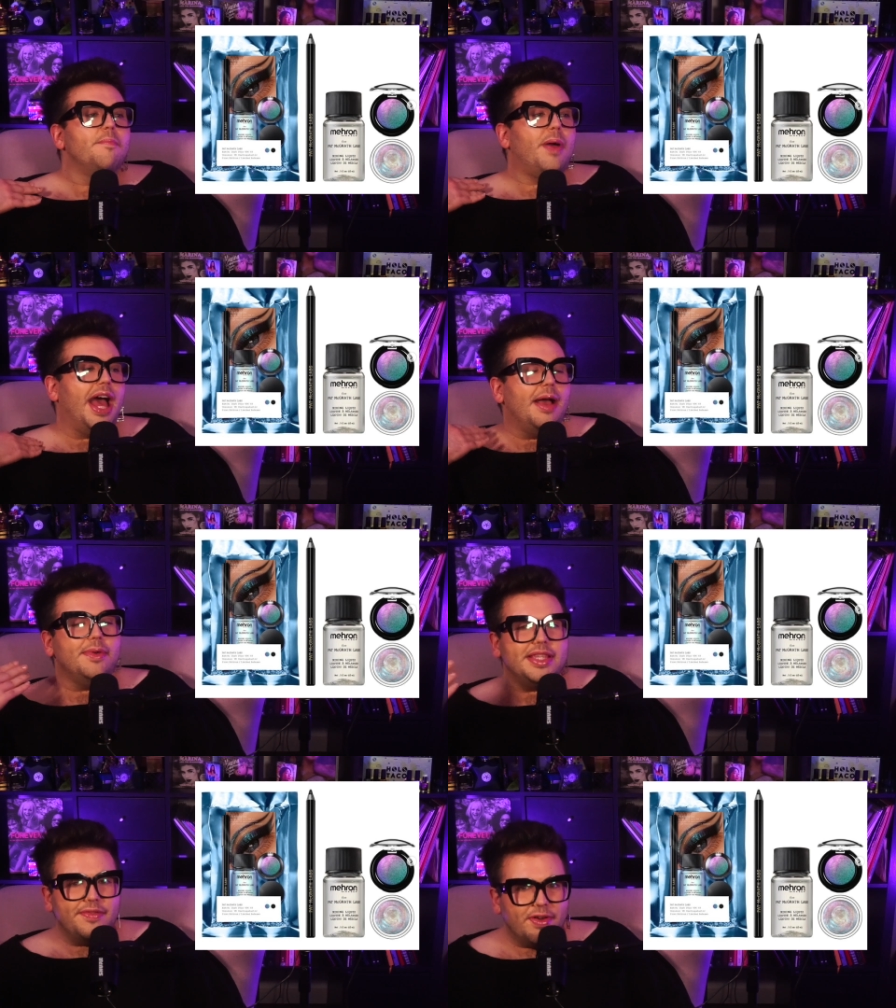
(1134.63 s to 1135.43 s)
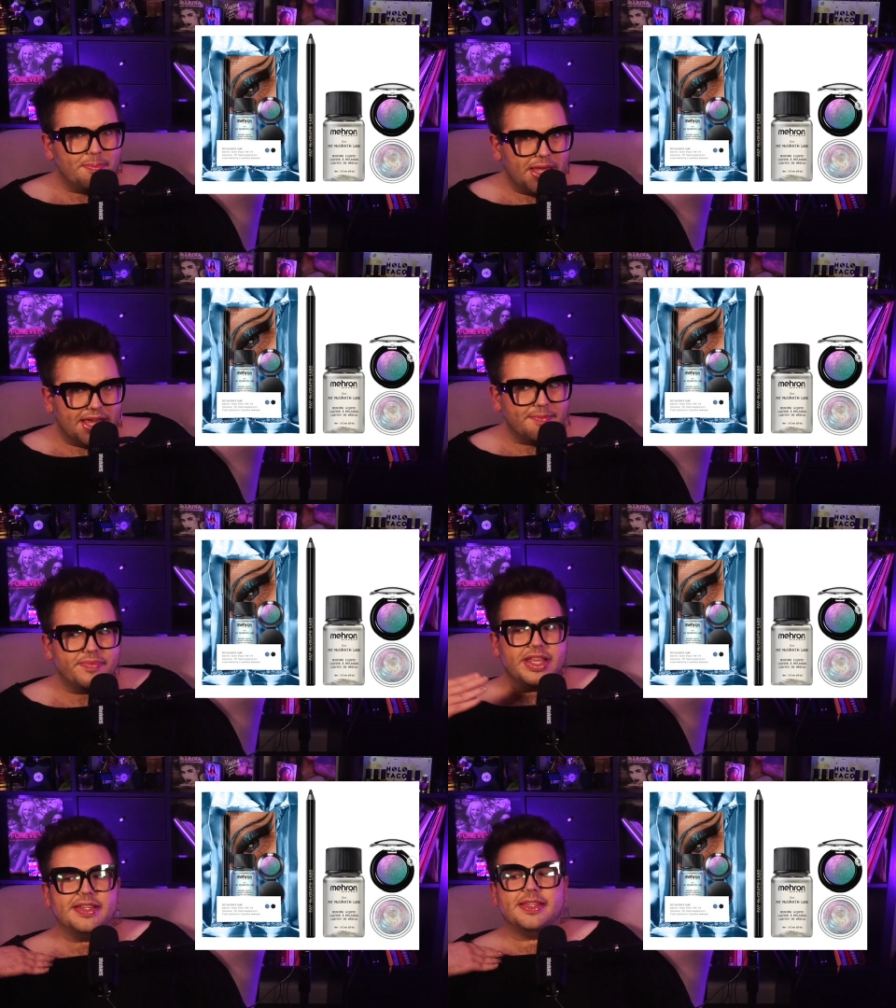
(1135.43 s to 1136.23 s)
But I will say for me,
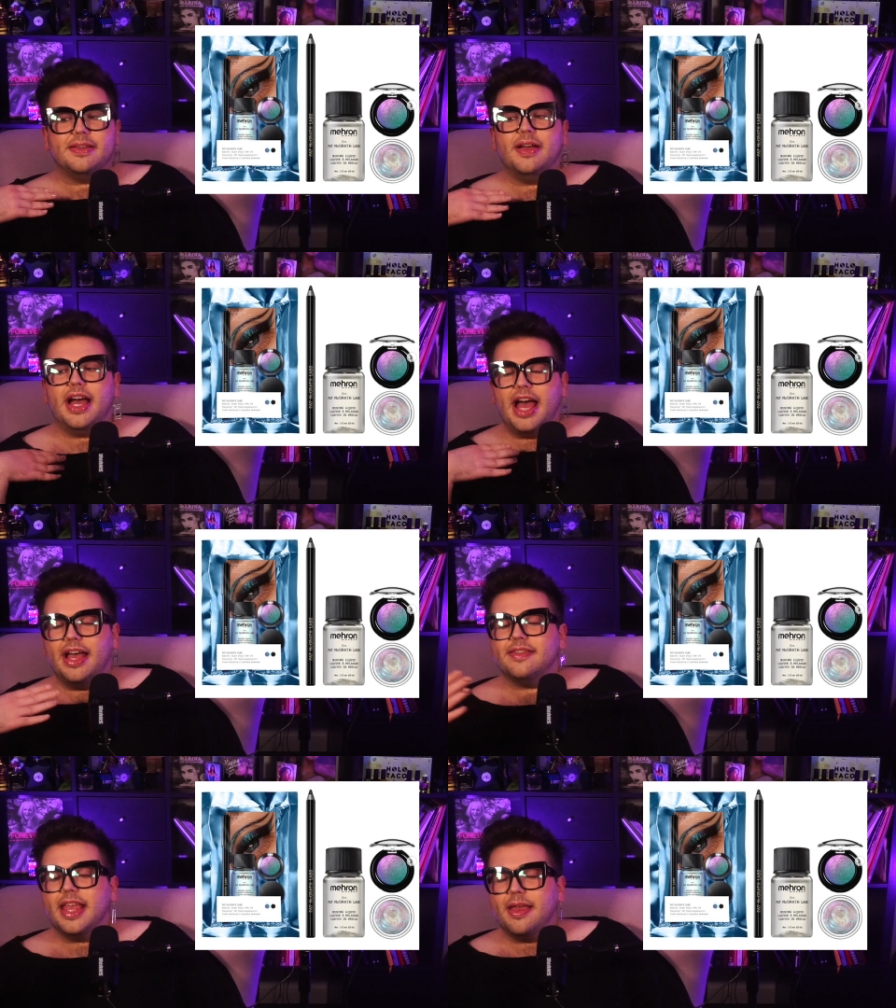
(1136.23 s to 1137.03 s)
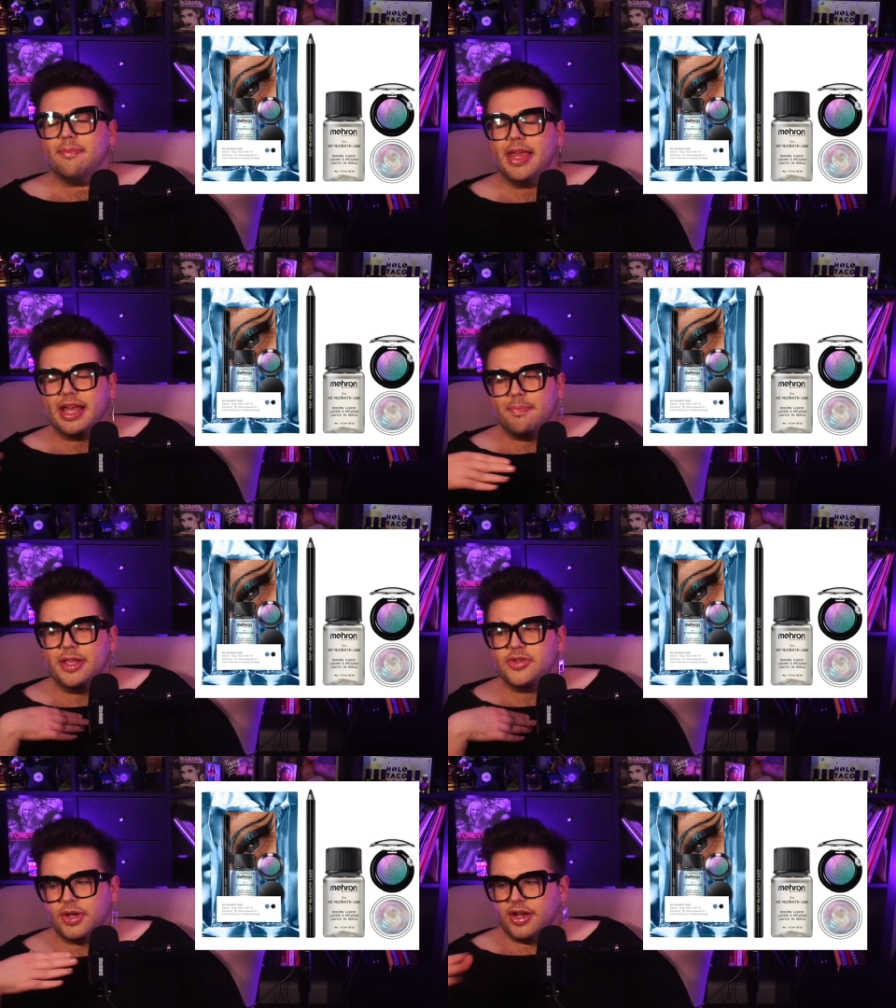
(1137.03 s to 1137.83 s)
as as a makeup
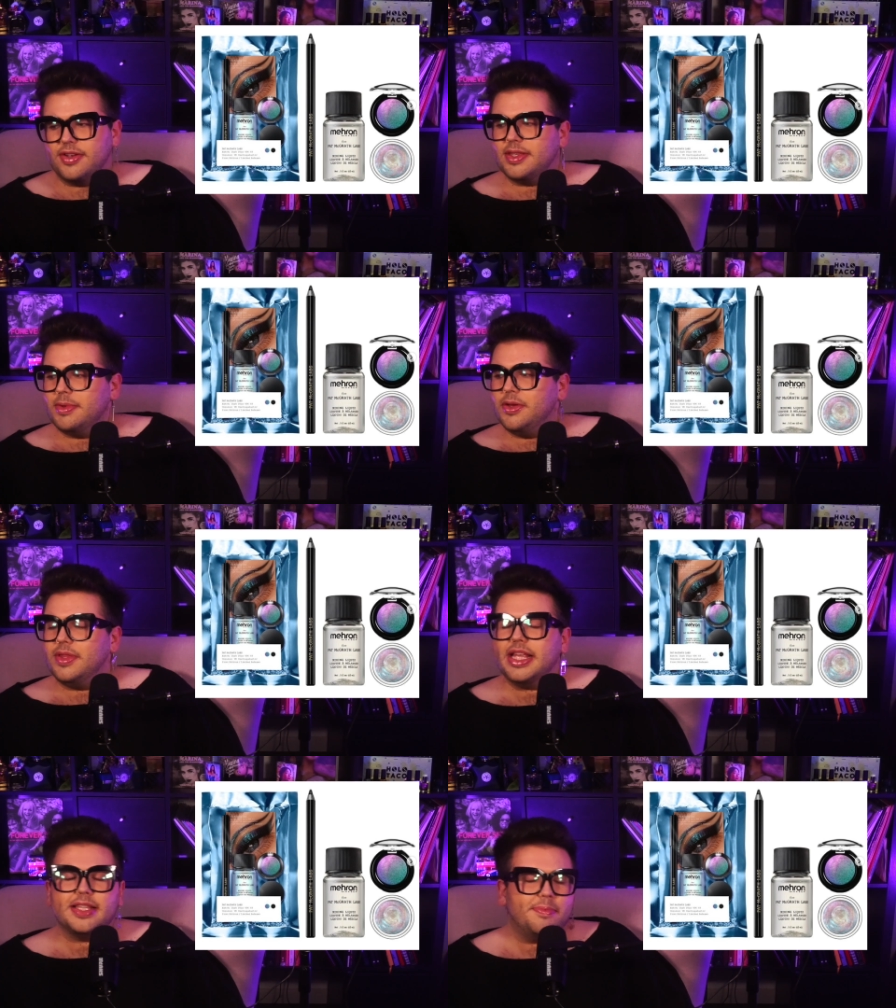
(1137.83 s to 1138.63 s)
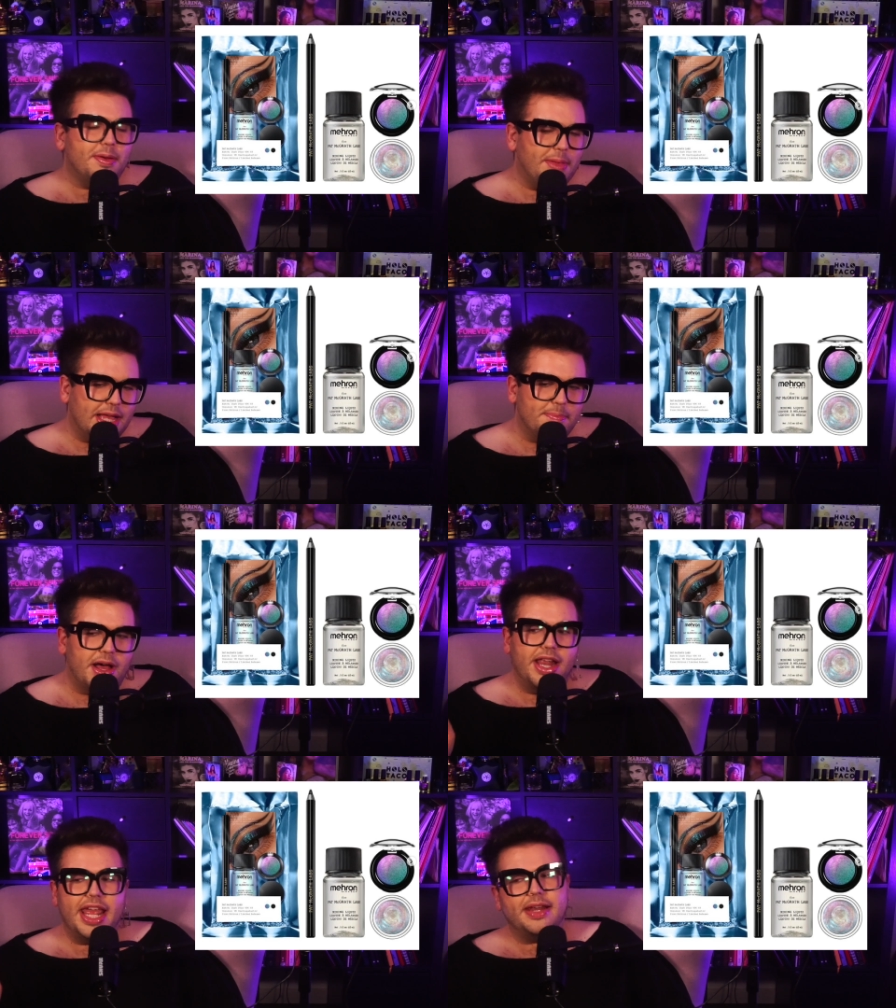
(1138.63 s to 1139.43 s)
enjoyer, someone who likes to put makeup
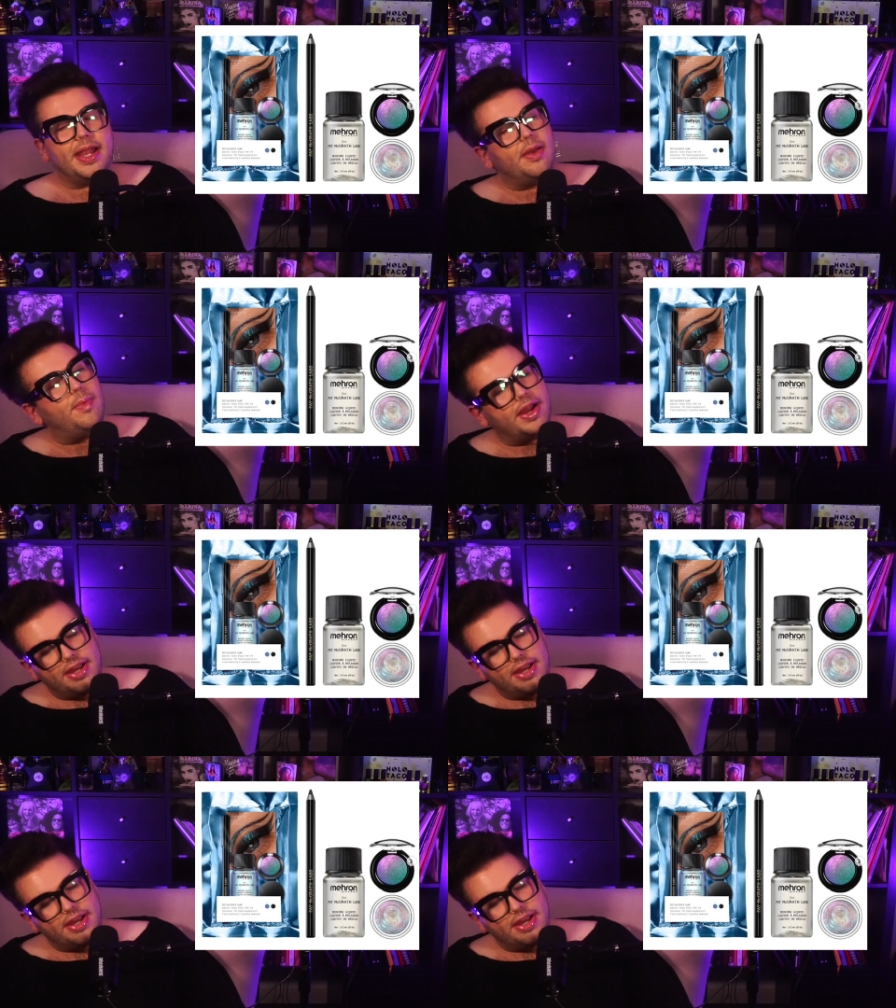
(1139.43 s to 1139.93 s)
on and like wear